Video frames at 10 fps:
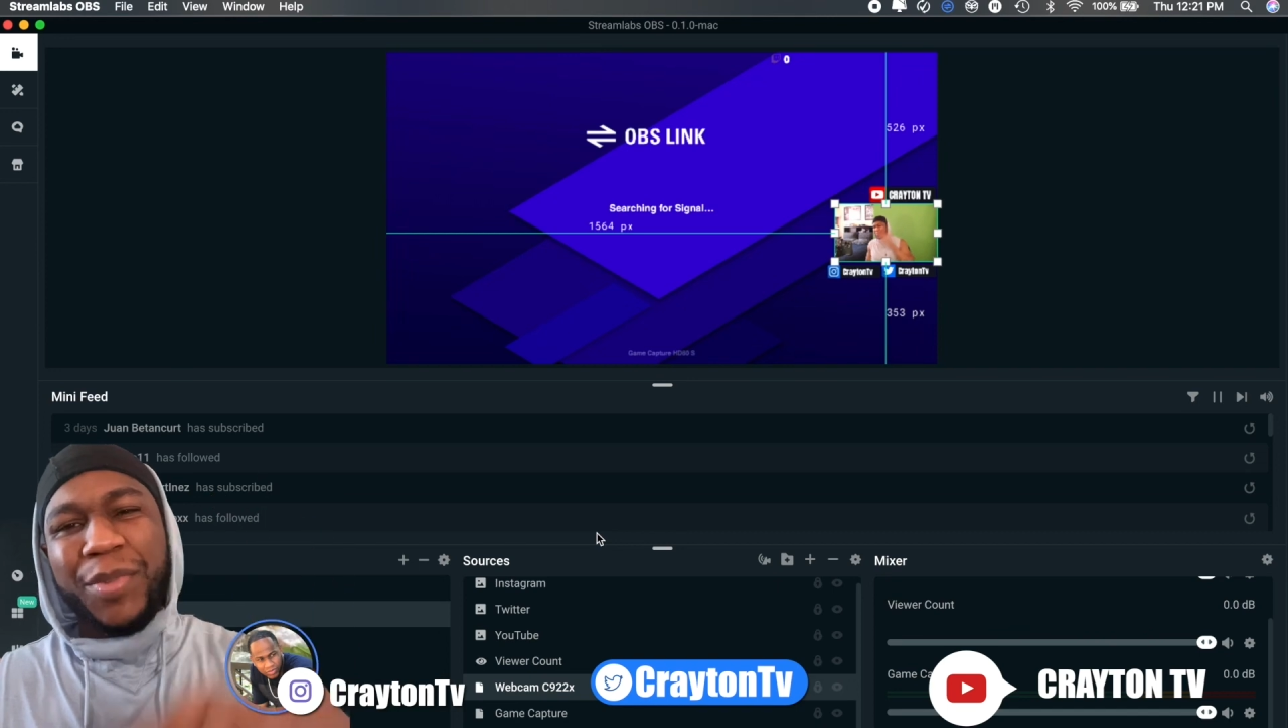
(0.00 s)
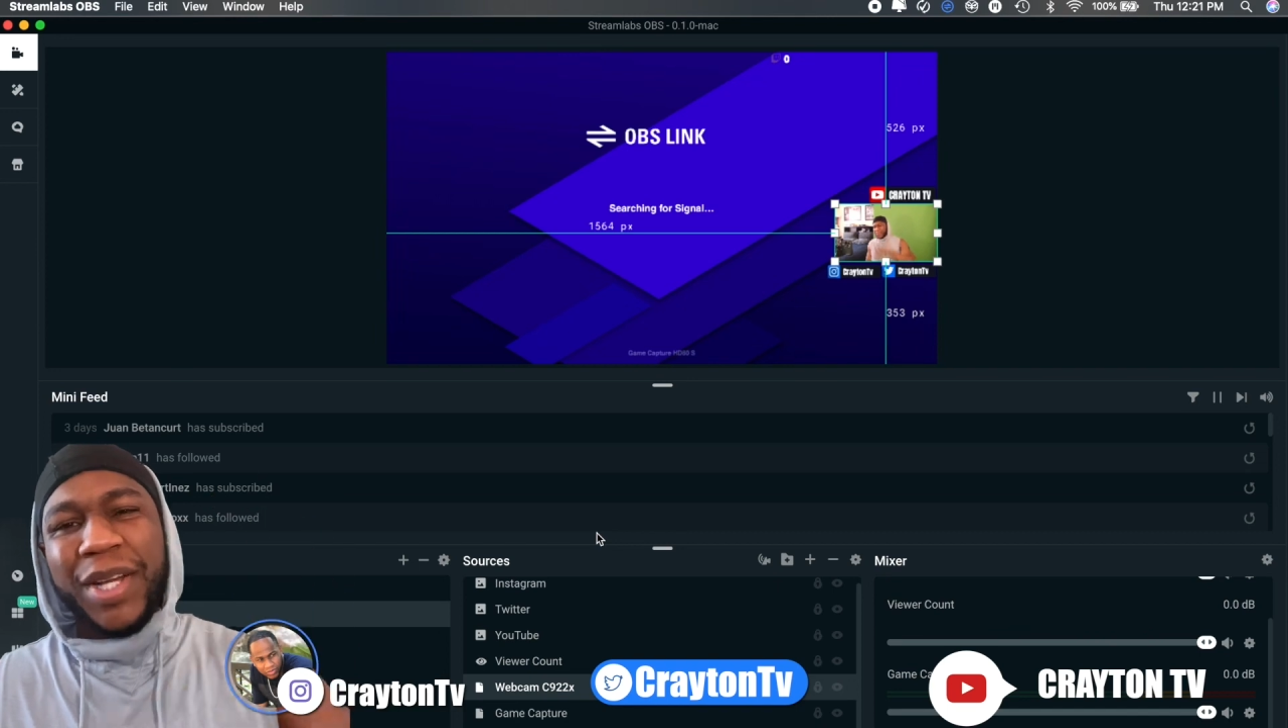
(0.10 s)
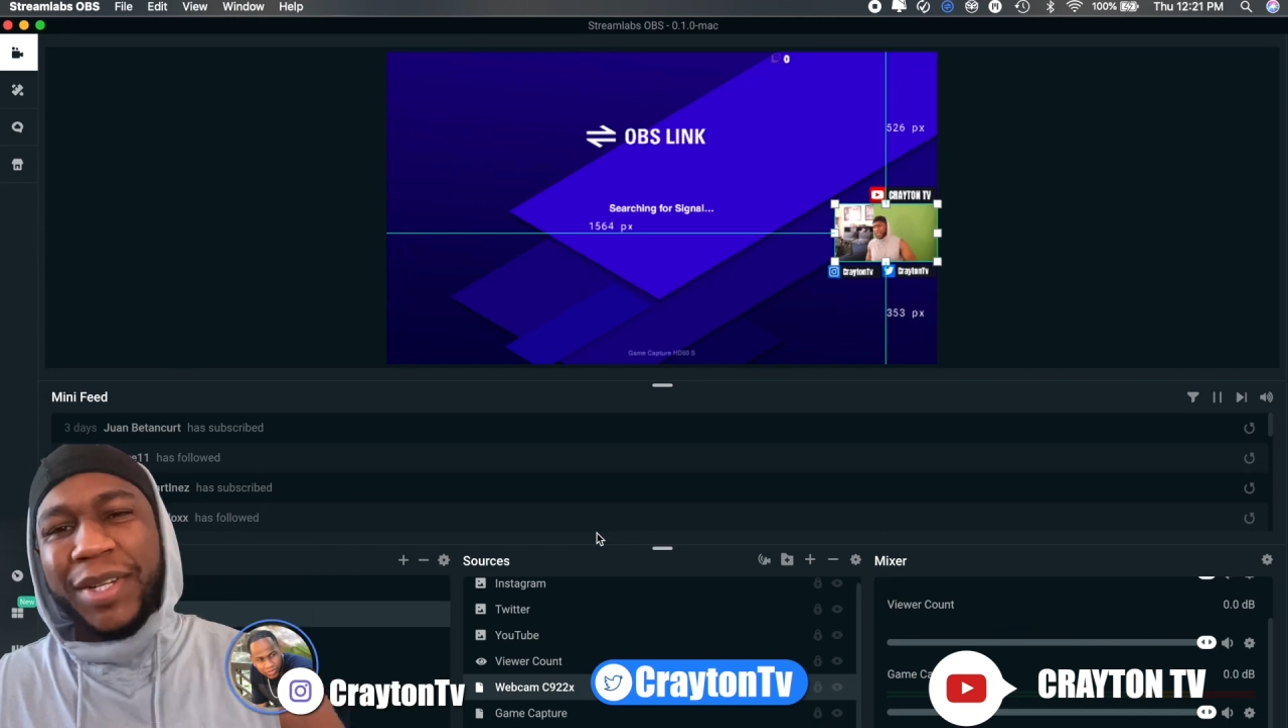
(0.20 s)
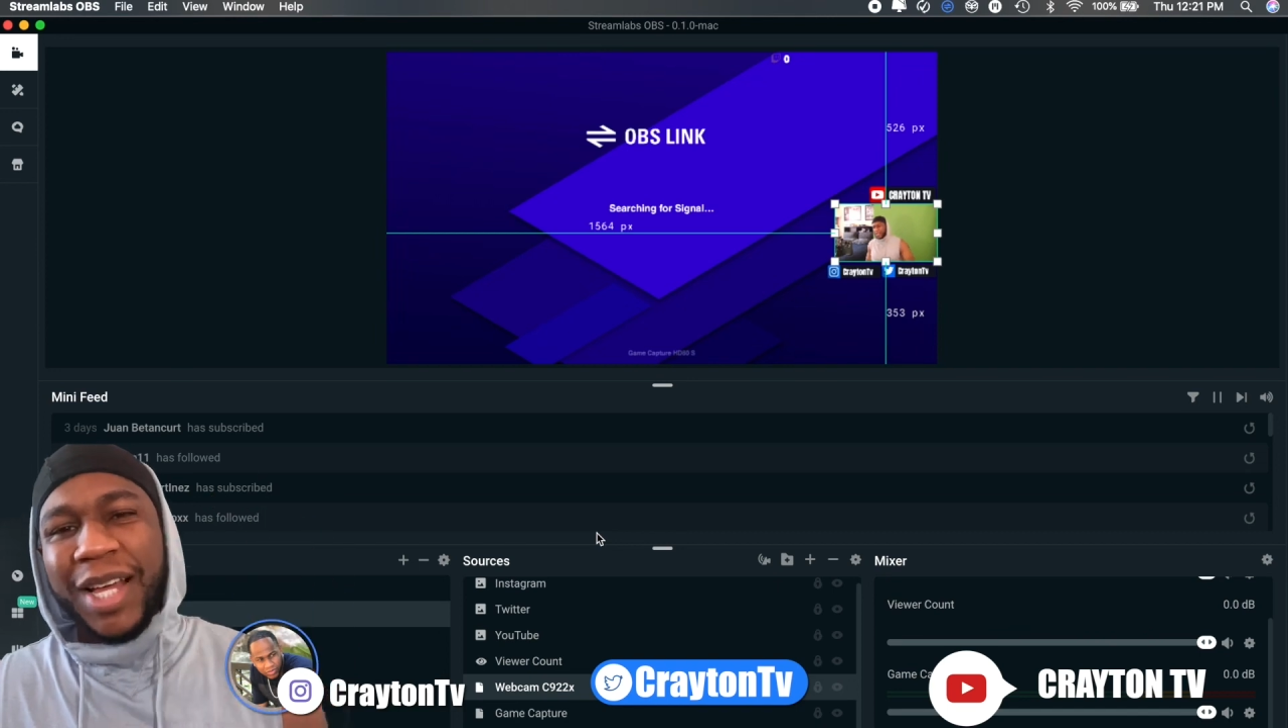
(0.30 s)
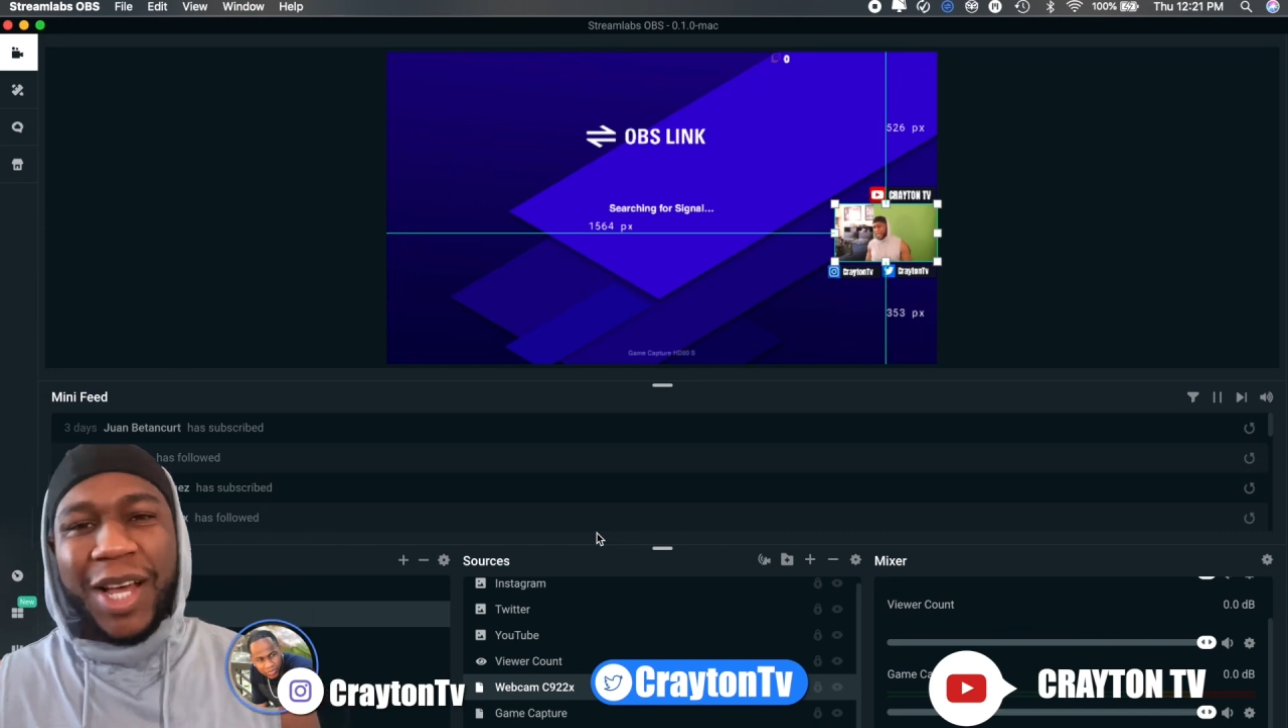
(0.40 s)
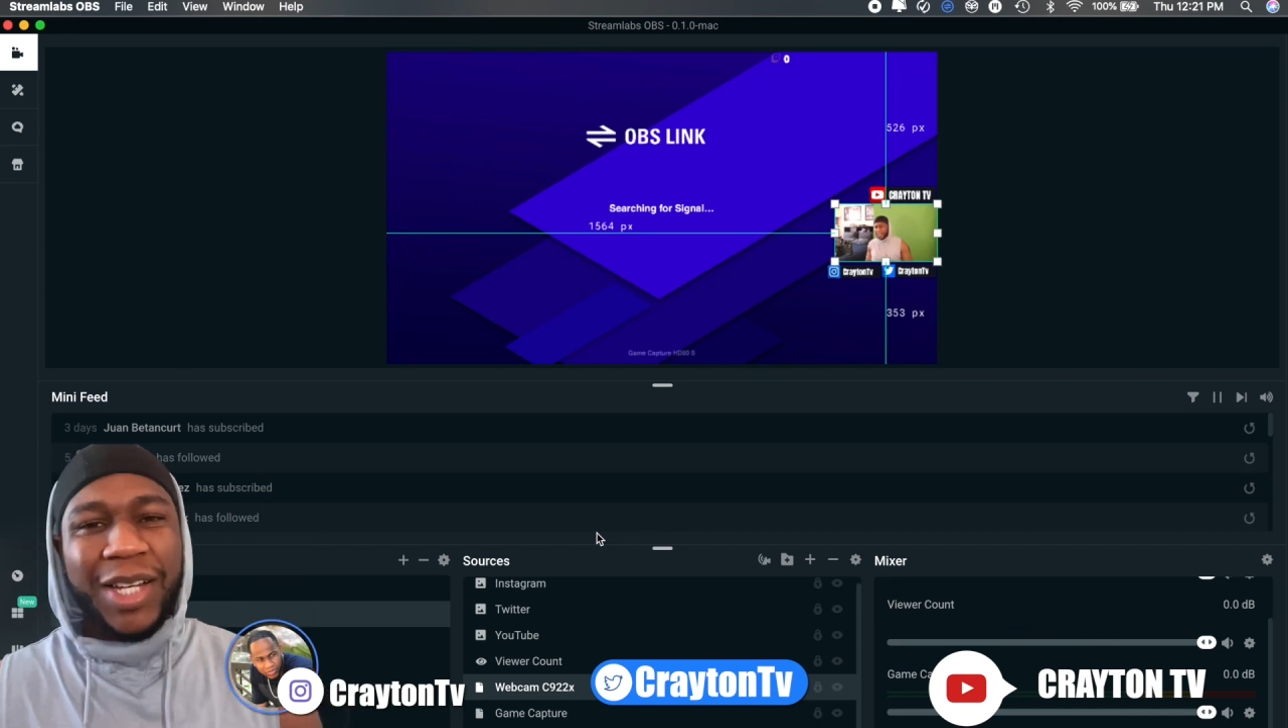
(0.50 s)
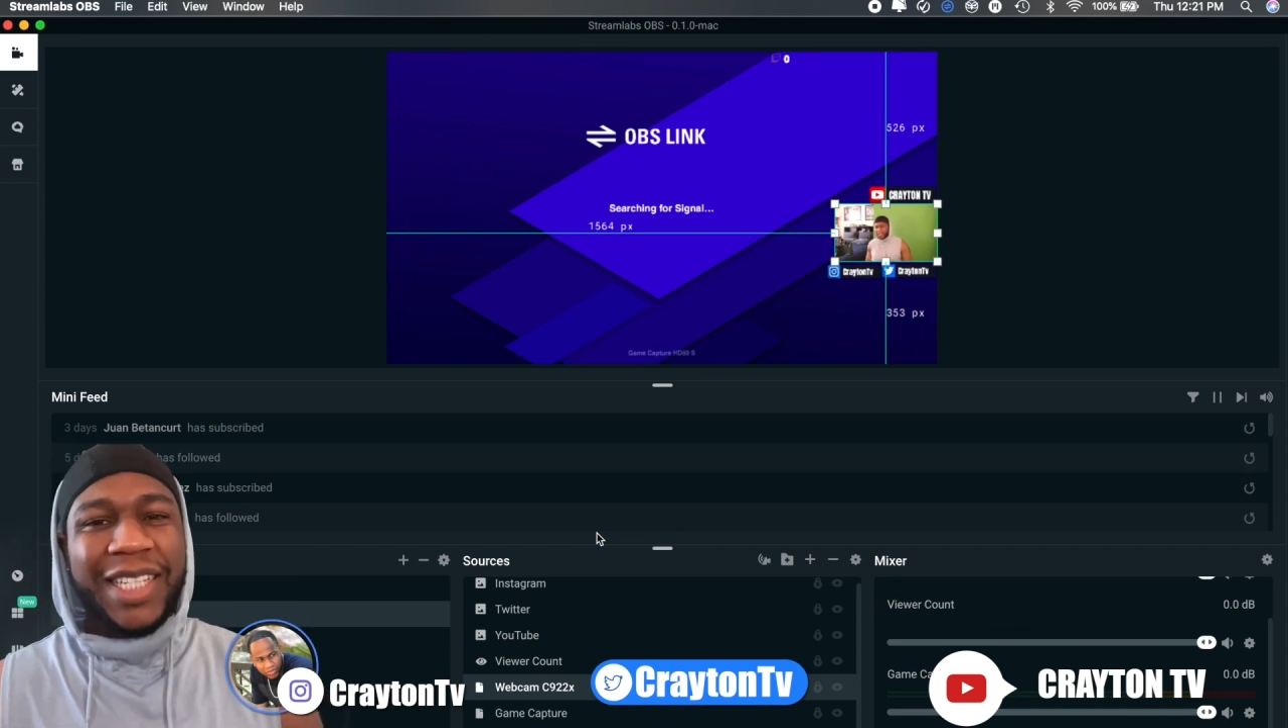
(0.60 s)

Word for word: button, dog.